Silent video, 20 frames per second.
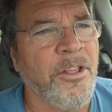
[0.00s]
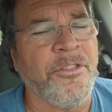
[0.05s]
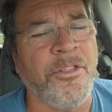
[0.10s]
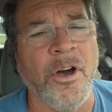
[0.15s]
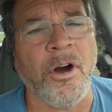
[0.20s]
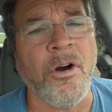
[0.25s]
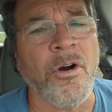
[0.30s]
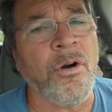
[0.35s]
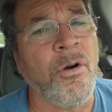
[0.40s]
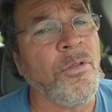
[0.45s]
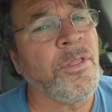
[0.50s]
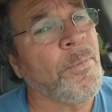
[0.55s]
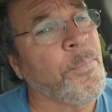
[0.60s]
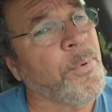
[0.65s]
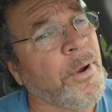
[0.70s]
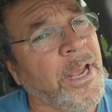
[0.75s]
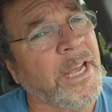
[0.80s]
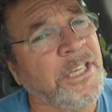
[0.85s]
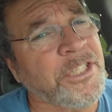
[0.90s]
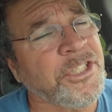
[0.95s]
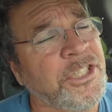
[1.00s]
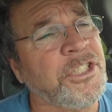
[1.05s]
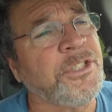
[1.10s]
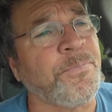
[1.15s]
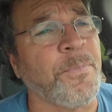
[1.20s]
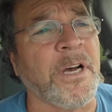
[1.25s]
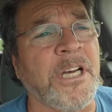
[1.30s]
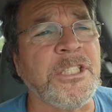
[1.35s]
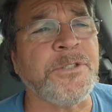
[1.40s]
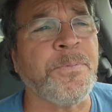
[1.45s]
Though the branches
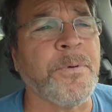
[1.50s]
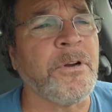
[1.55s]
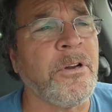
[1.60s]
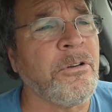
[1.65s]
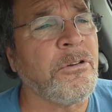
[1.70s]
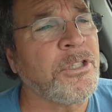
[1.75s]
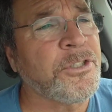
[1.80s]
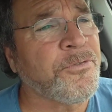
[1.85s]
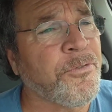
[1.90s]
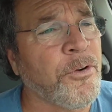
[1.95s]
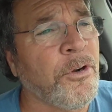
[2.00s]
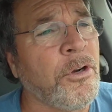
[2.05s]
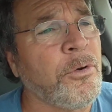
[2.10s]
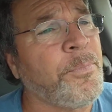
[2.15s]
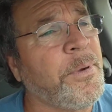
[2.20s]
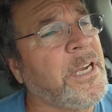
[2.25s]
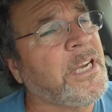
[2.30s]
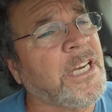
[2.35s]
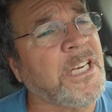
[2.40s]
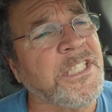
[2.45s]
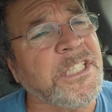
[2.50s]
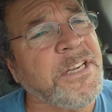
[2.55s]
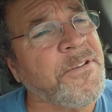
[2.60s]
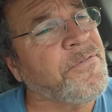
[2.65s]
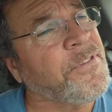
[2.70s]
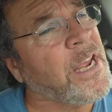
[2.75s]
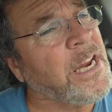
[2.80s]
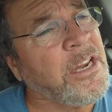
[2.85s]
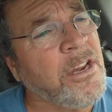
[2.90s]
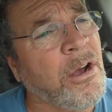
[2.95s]
must produce fruit, because if
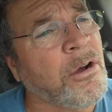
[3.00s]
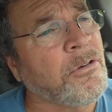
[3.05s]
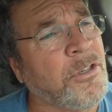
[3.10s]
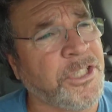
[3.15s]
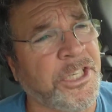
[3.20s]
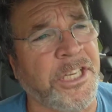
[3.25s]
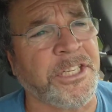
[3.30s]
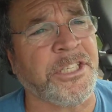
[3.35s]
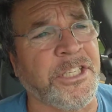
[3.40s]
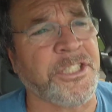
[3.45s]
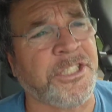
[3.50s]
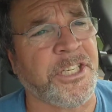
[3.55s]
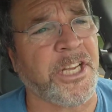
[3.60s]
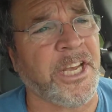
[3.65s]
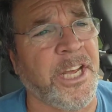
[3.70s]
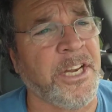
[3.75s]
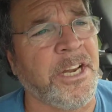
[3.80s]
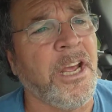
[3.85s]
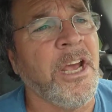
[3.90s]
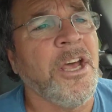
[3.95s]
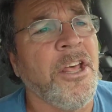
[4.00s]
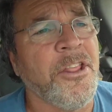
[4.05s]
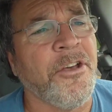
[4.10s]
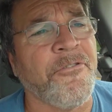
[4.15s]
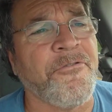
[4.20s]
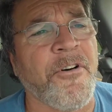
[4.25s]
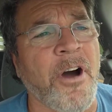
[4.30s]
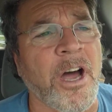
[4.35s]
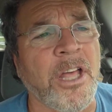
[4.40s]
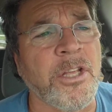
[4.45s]
they don't, Jesus said, the
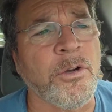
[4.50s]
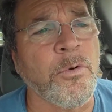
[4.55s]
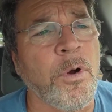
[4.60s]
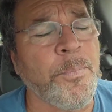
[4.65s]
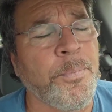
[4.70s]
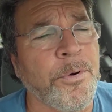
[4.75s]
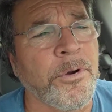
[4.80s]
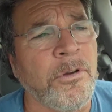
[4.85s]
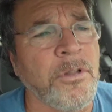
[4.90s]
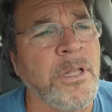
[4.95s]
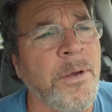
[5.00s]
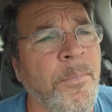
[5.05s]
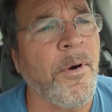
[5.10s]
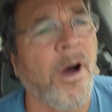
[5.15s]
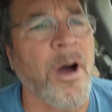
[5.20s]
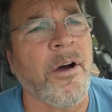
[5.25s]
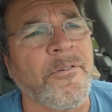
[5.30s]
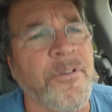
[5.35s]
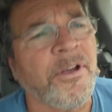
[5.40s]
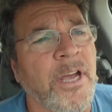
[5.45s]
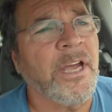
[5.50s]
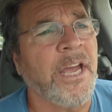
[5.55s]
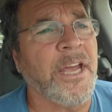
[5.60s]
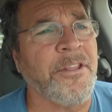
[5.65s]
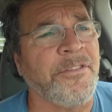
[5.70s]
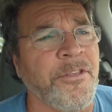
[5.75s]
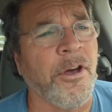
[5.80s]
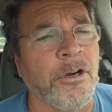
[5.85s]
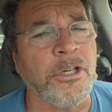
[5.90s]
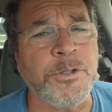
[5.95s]
Father will prune them off,
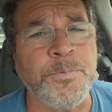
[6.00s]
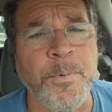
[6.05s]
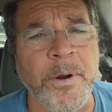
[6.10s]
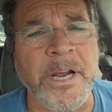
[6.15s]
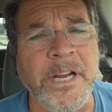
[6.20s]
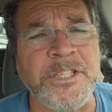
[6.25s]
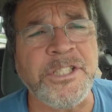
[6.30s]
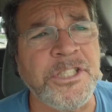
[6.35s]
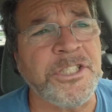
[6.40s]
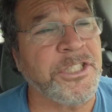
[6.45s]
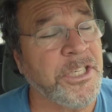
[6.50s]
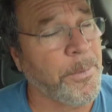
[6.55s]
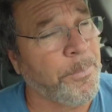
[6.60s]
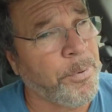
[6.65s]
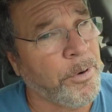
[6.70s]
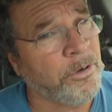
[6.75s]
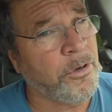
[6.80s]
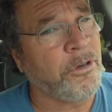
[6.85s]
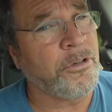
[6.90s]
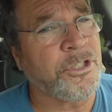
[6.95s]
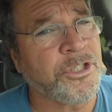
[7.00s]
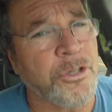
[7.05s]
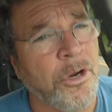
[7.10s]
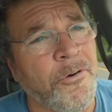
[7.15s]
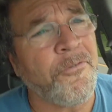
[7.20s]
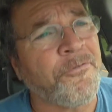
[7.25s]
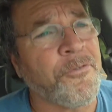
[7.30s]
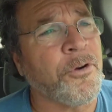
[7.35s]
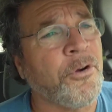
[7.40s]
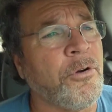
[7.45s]
and those branches that produce
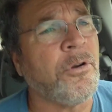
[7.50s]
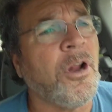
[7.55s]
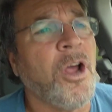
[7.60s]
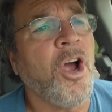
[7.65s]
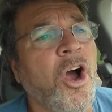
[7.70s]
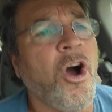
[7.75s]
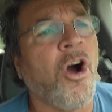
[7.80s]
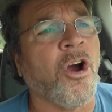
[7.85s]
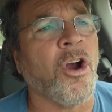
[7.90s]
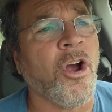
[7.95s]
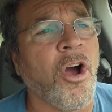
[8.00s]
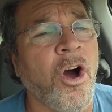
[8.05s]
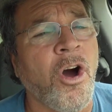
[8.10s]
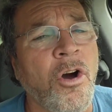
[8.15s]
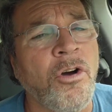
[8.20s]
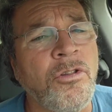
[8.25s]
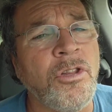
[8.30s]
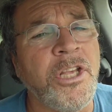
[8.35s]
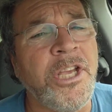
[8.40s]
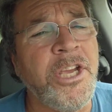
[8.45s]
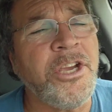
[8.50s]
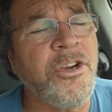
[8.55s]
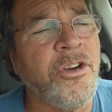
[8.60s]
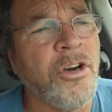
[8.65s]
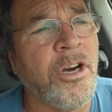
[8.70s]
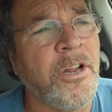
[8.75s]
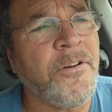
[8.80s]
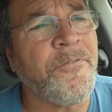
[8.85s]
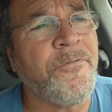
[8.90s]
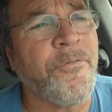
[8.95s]
no fruit are only
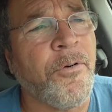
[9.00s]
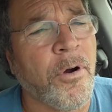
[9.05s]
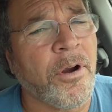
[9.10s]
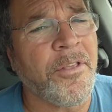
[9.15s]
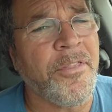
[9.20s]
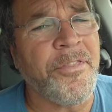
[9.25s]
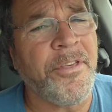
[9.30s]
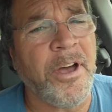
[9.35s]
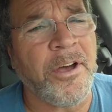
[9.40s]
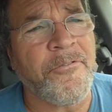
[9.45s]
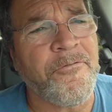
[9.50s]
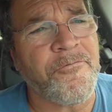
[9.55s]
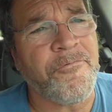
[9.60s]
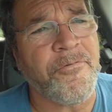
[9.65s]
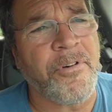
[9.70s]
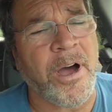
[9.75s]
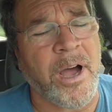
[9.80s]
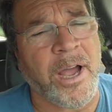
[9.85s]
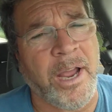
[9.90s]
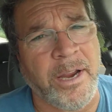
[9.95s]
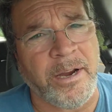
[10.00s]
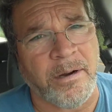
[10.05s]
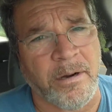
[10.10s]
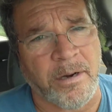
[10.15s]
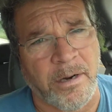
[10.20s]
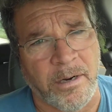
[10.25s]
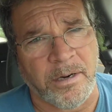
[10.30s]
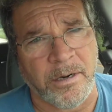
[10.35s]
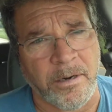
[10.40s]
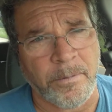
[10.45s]
good for the
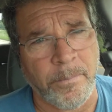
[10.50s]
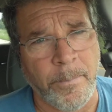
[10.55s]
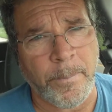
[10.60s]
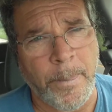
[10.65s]
fire.